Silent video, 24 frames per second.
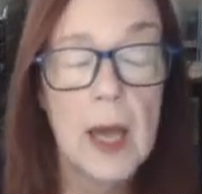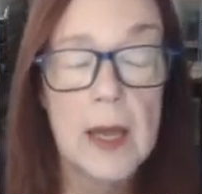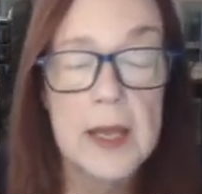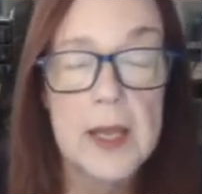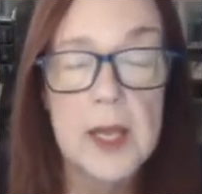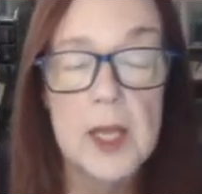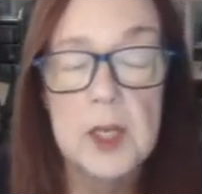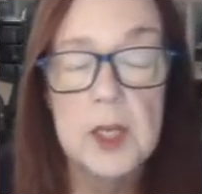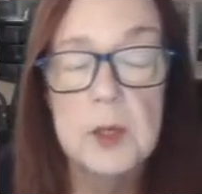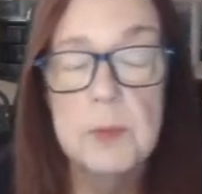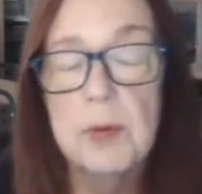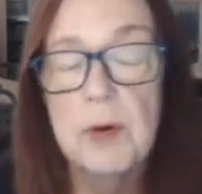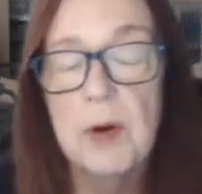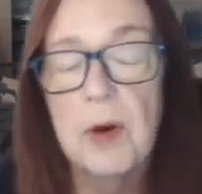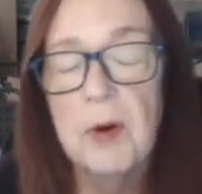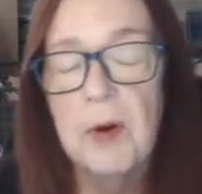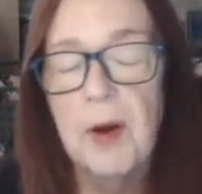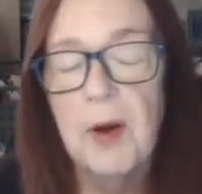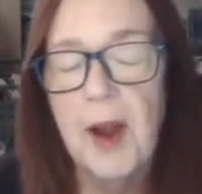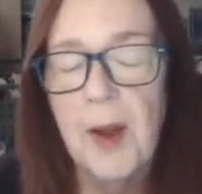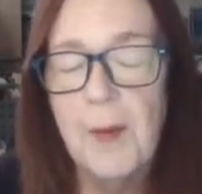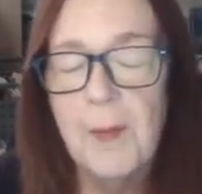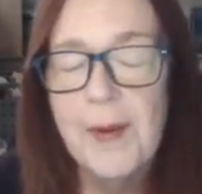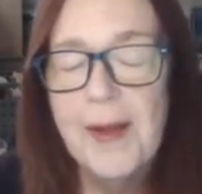end
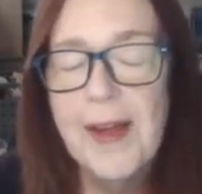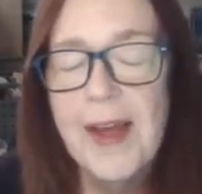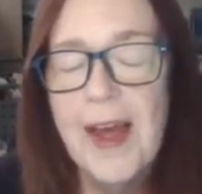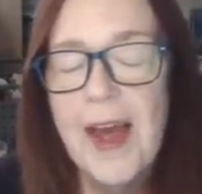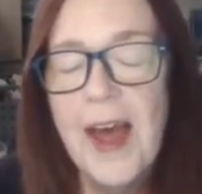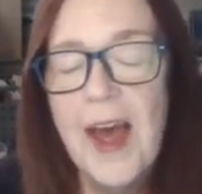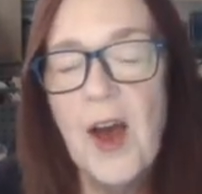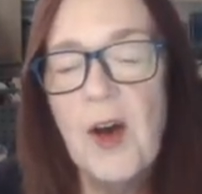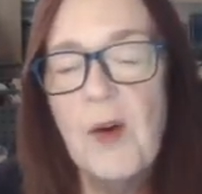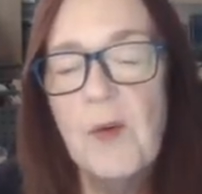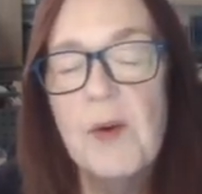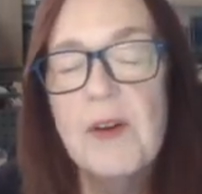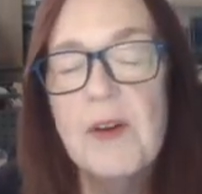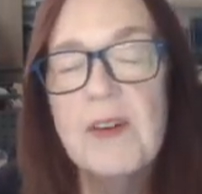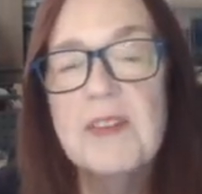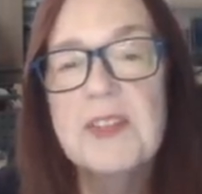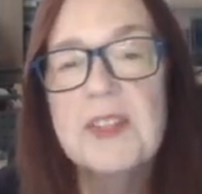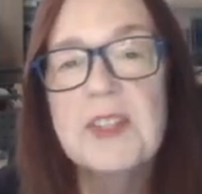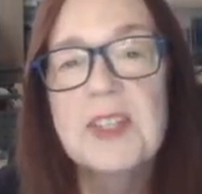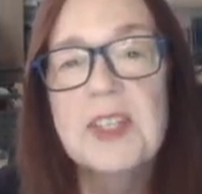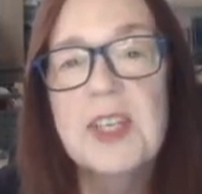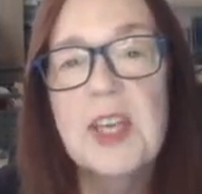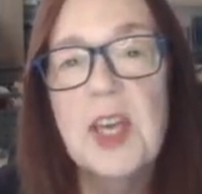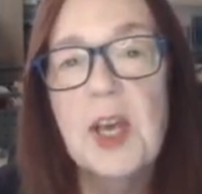program we've
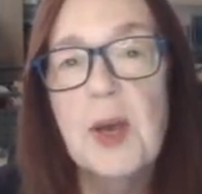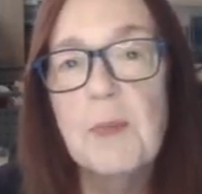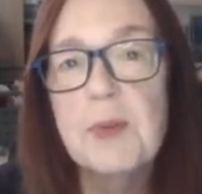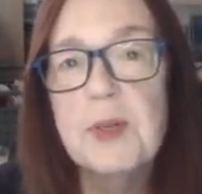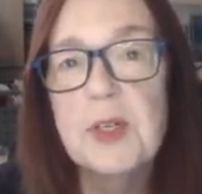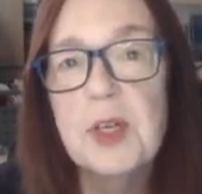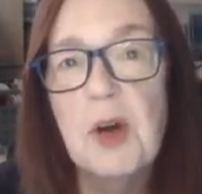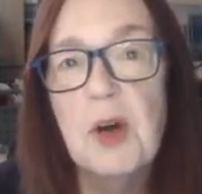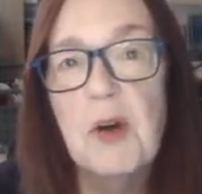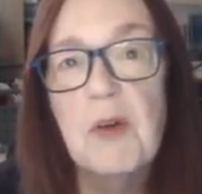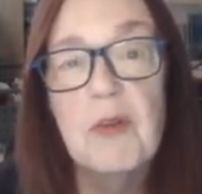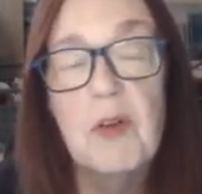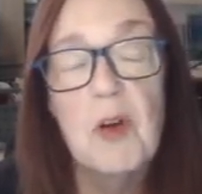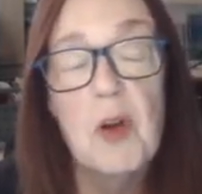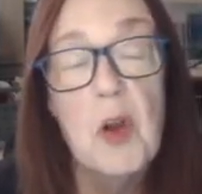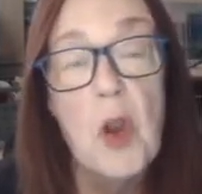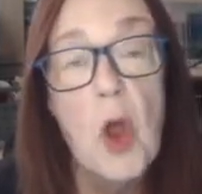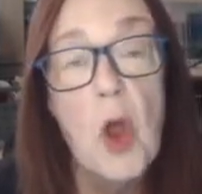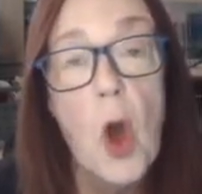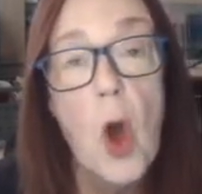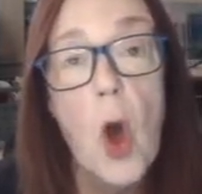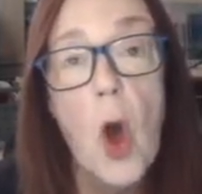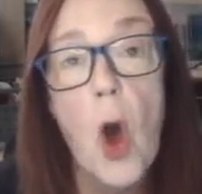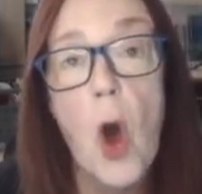skipped over an
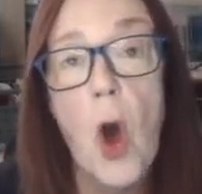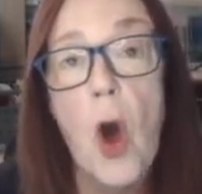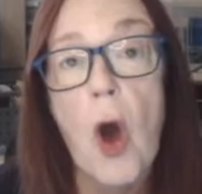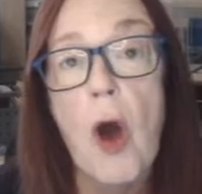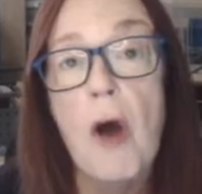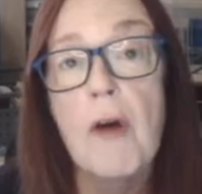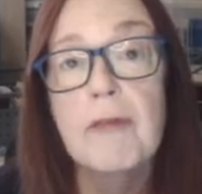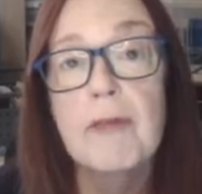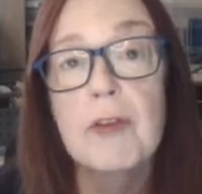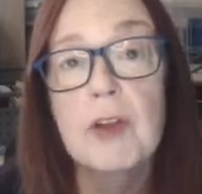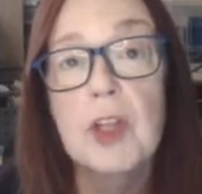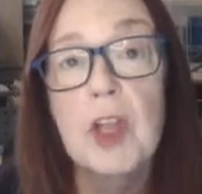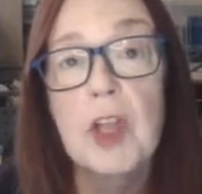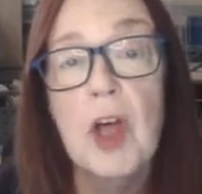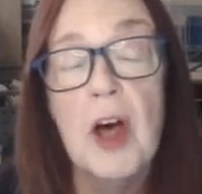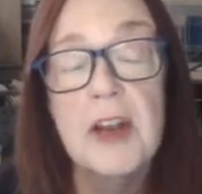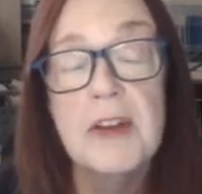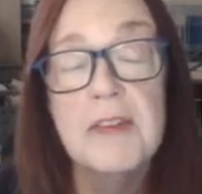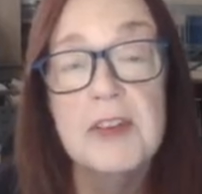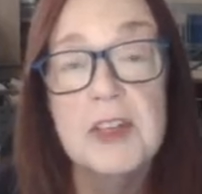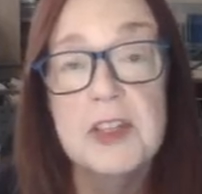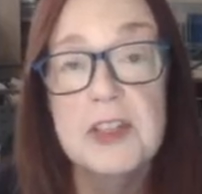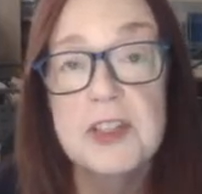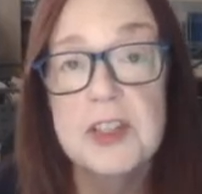awful lot
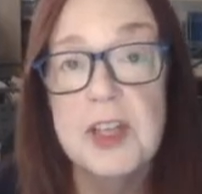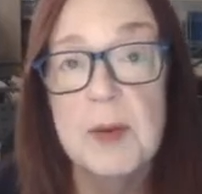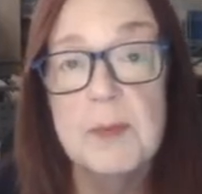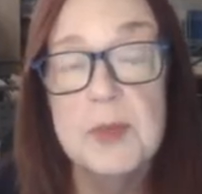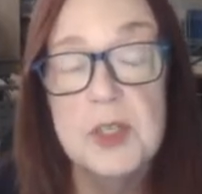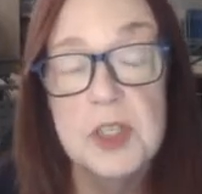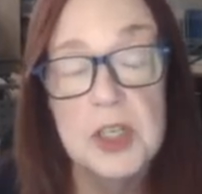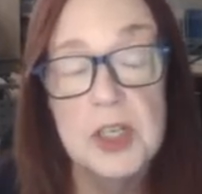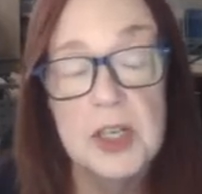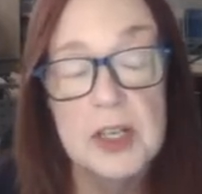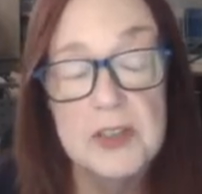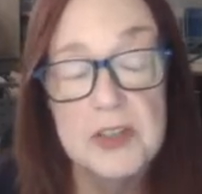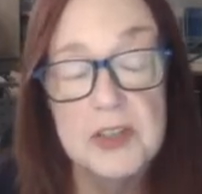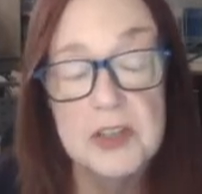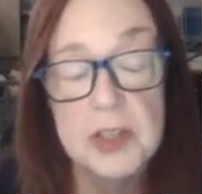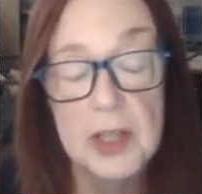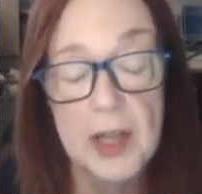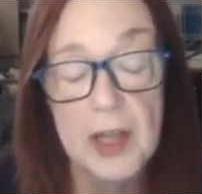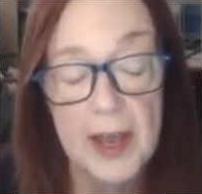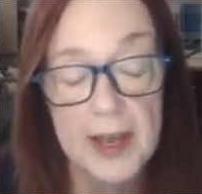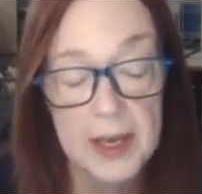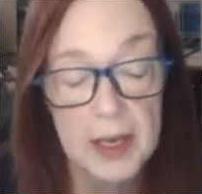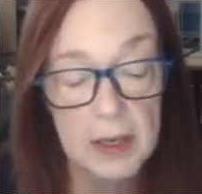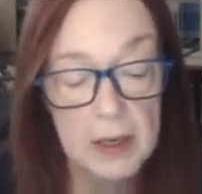of assumptions
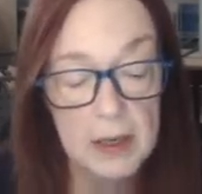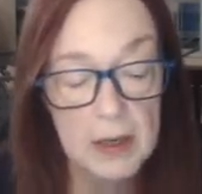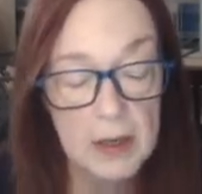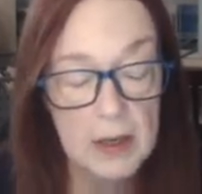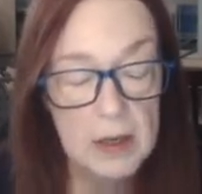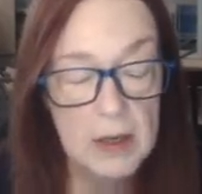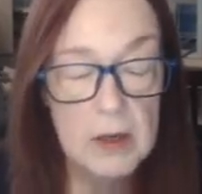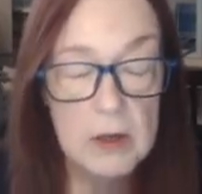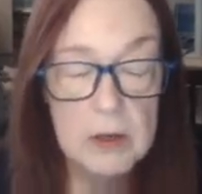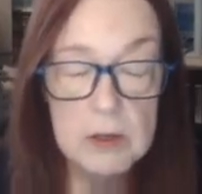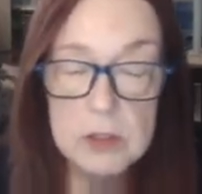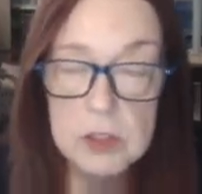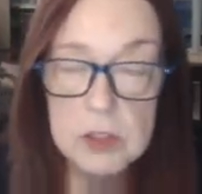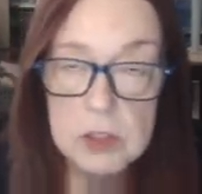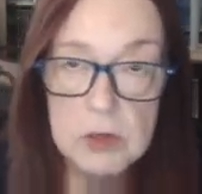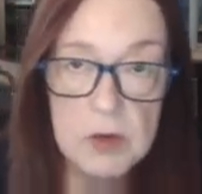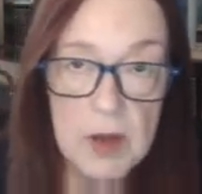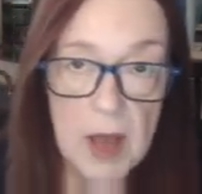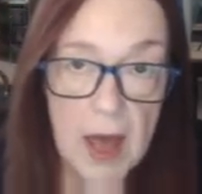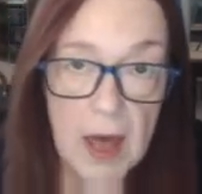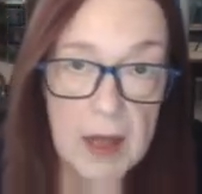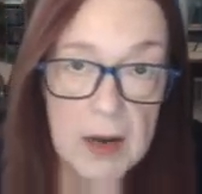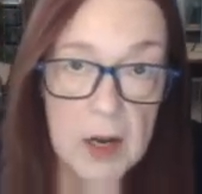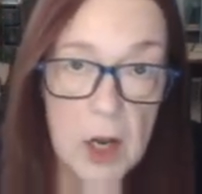like do you
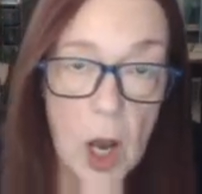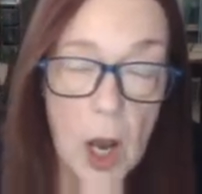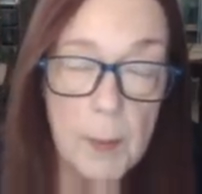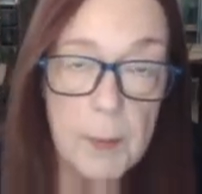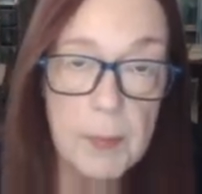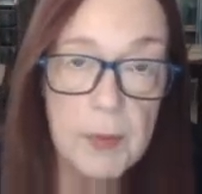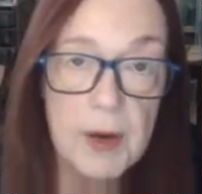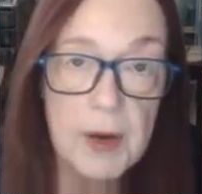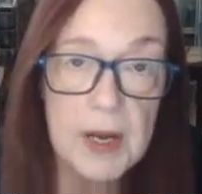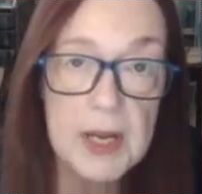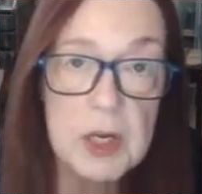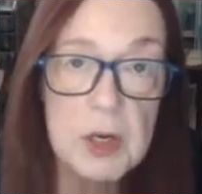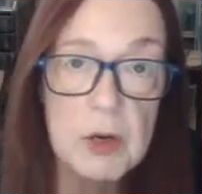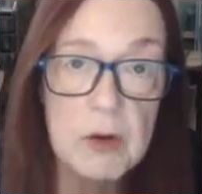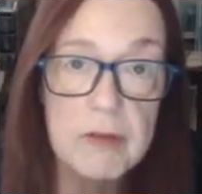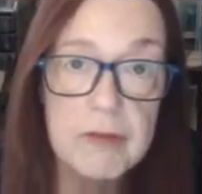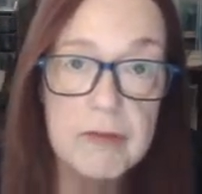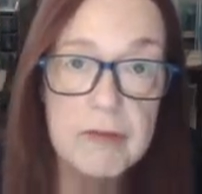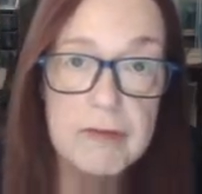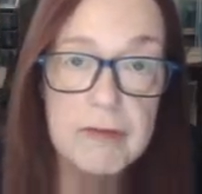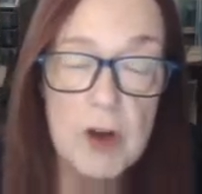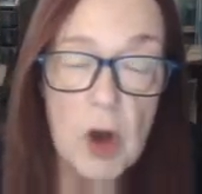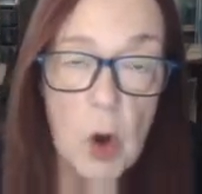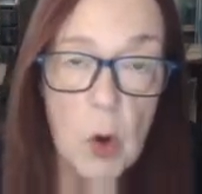know how to operate your
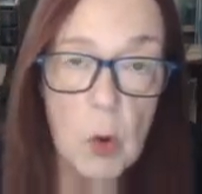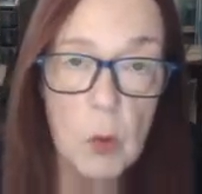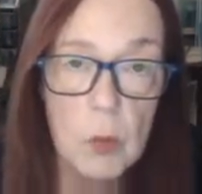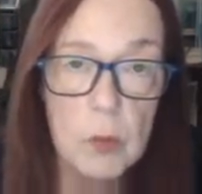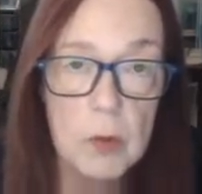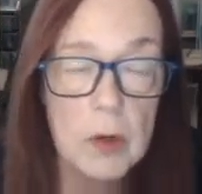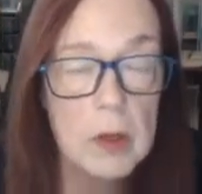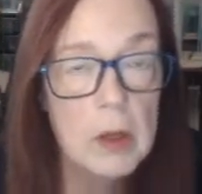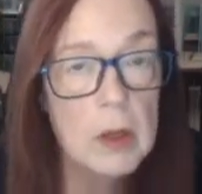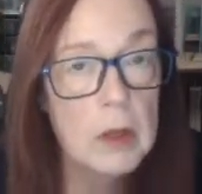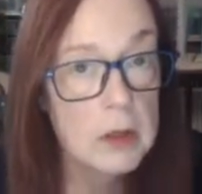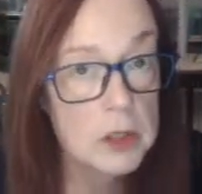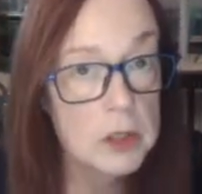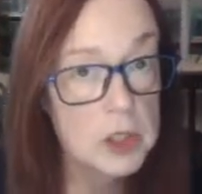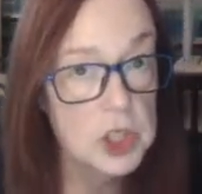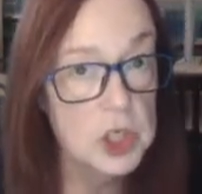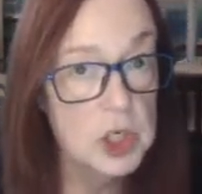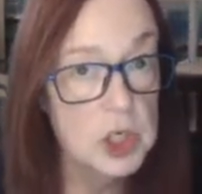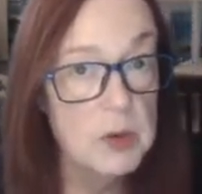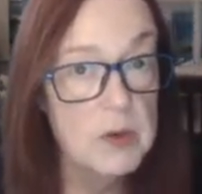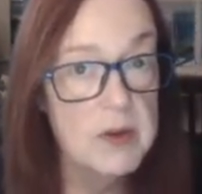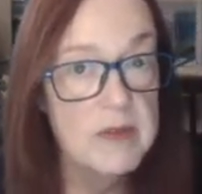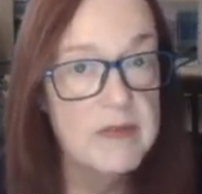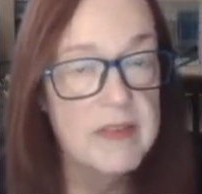phone do
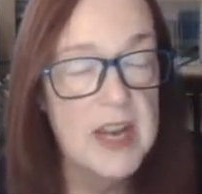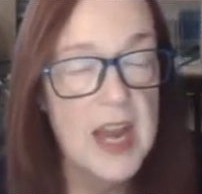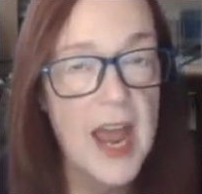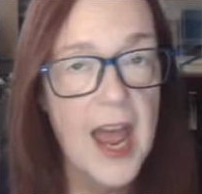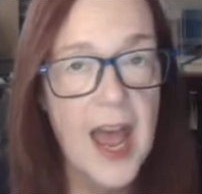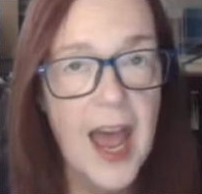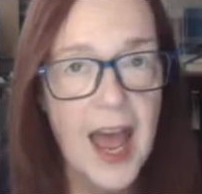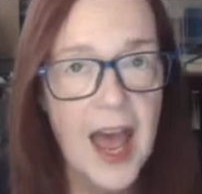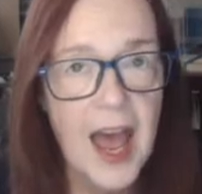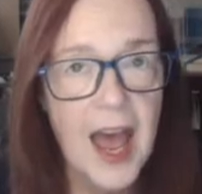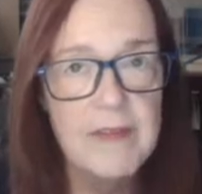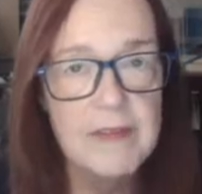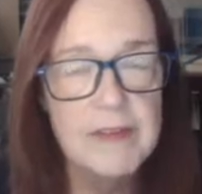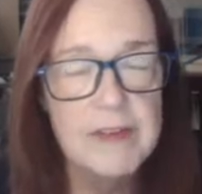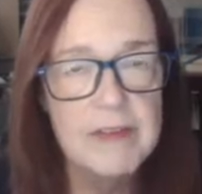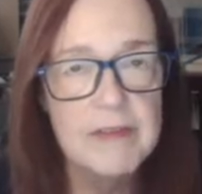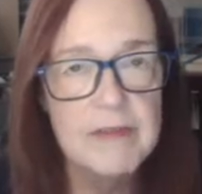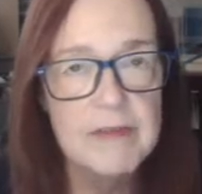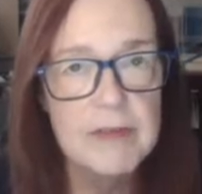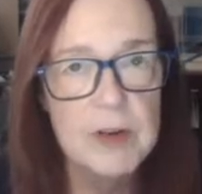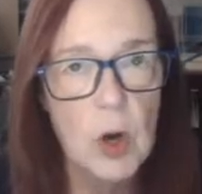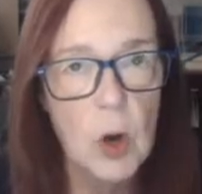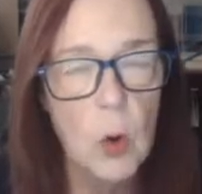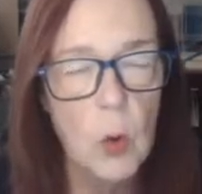you even have a
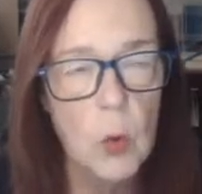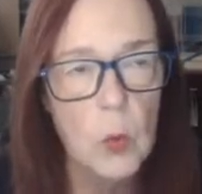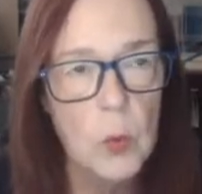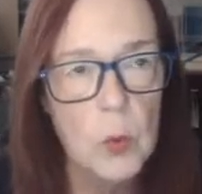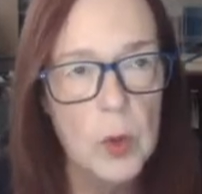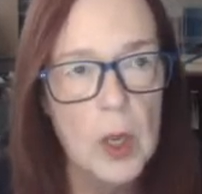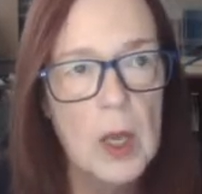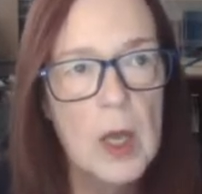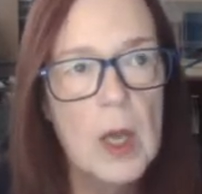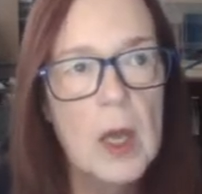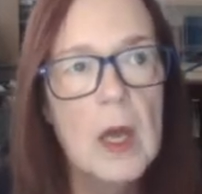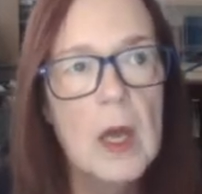phone